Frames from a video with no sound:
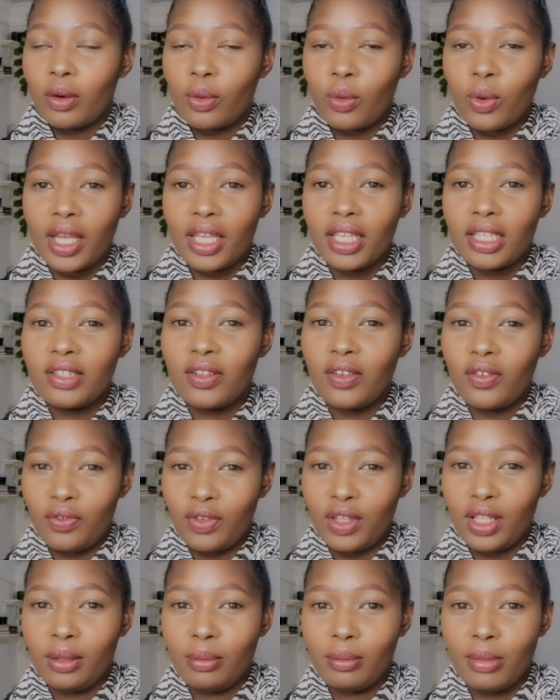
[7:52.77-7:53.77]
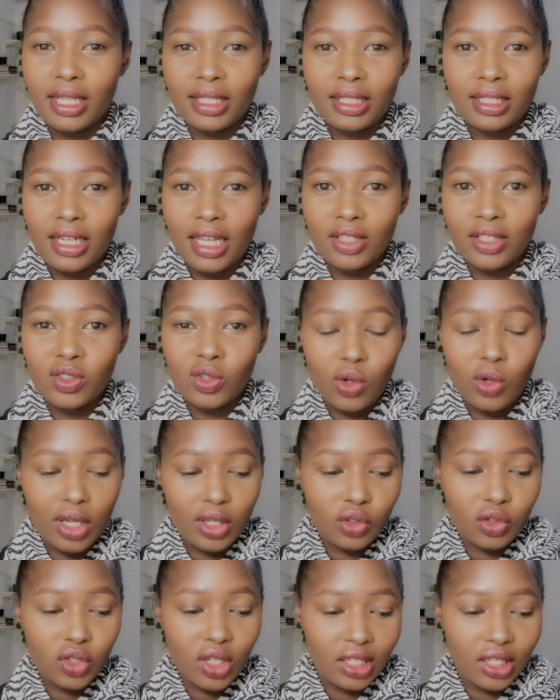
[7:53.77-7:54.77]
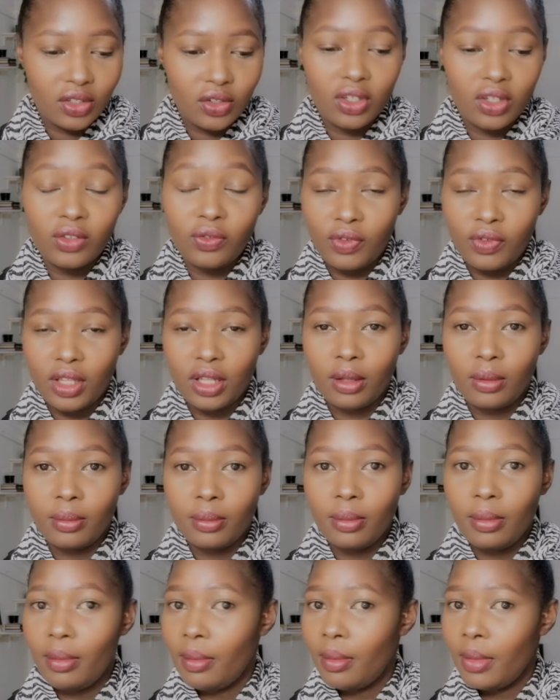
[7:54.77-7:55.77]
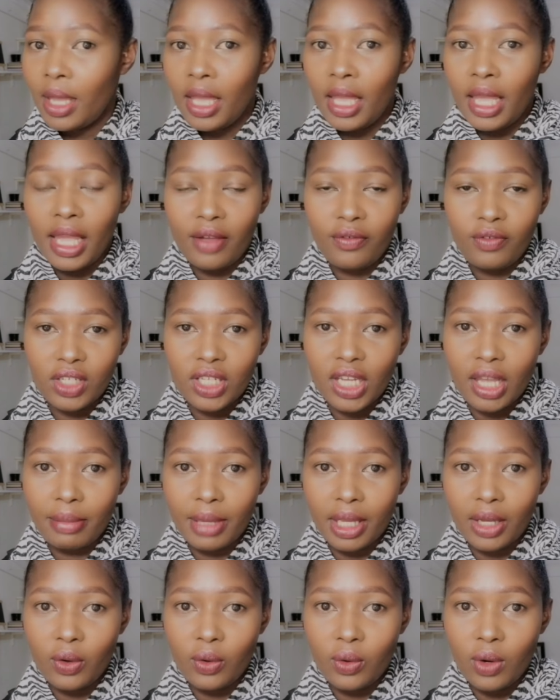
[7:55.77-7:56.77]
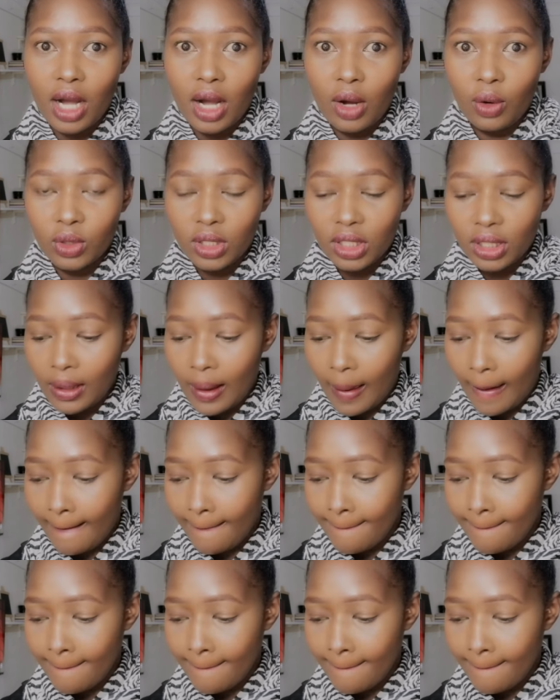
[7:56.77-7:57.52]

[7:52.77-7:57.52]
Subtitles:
quite film at night, so I usually don't film every time I go out.